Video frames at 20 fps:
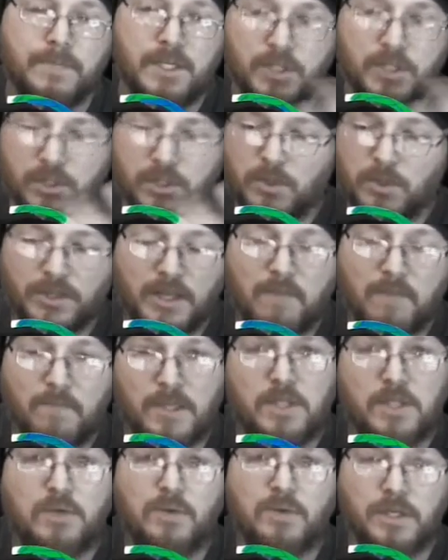This is what they've
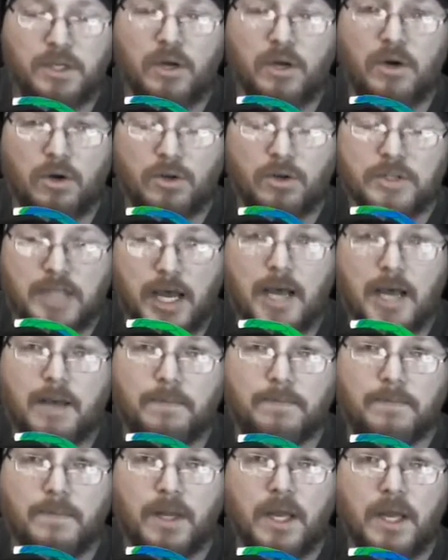been doing the whole
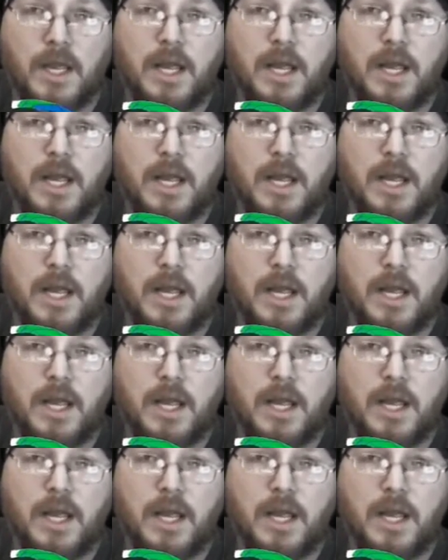time.